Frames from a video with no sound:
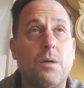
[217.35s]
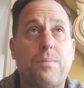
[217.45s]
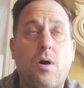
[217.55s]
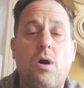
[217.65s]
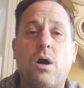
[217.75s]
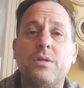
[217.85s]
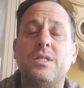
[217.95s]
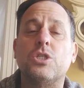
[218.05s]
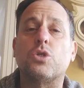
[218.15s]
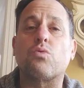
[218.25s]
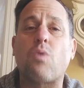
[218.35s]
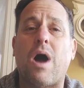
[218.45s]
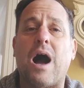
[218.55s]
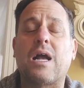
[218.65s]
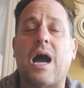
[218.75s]
Upon this
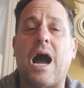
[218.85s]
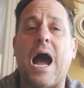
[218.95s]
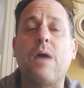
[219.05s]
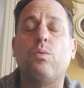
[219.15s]
rock I